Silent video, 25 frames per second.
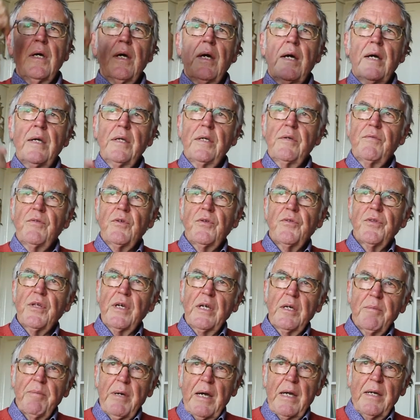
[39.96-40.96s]
And if you
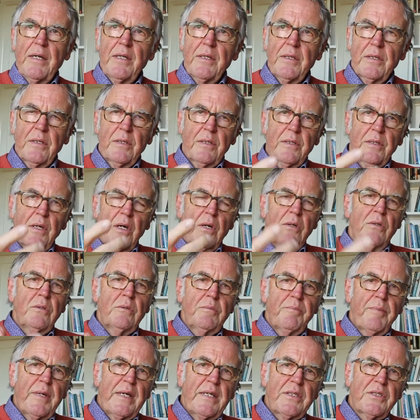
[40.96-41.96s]
think about it, the
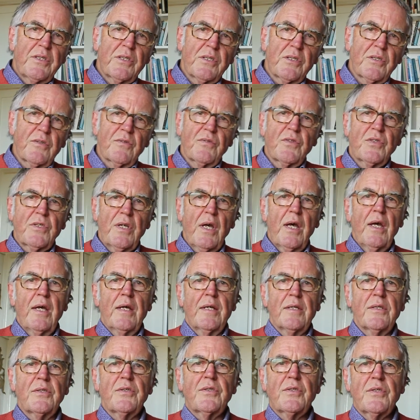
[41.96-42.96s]
whole basis of
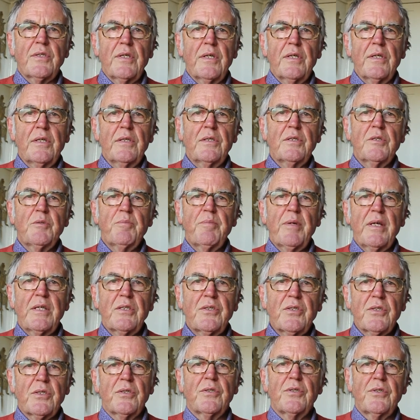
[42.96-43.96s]
science is
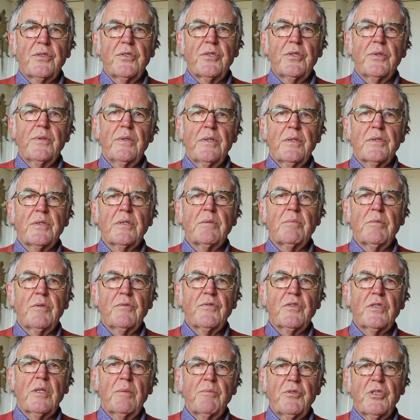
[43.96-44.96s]
based on the dualism
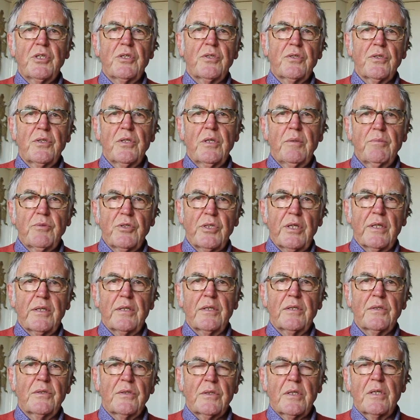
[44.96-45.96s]
of subject and object.
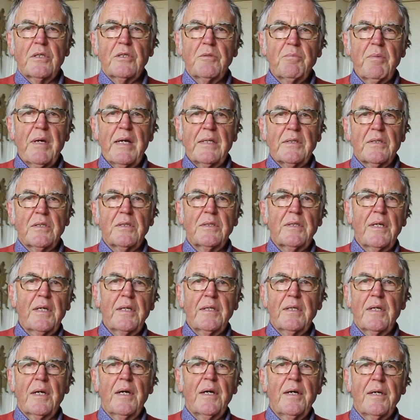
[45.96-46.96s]
This goes back to
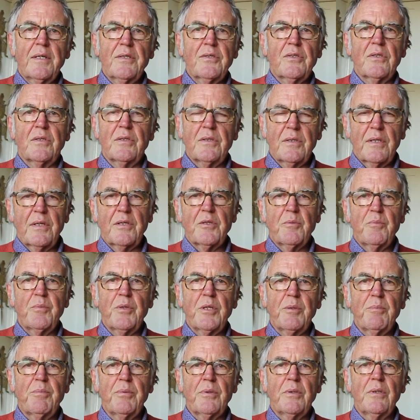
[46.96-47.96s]
Descartes and other
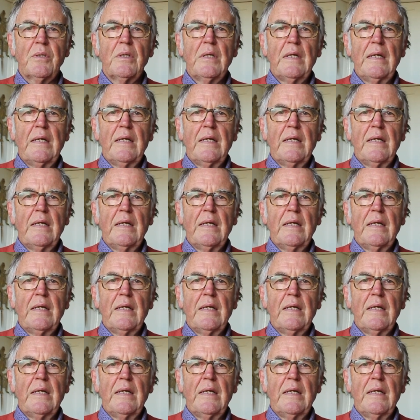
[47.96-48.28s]
people,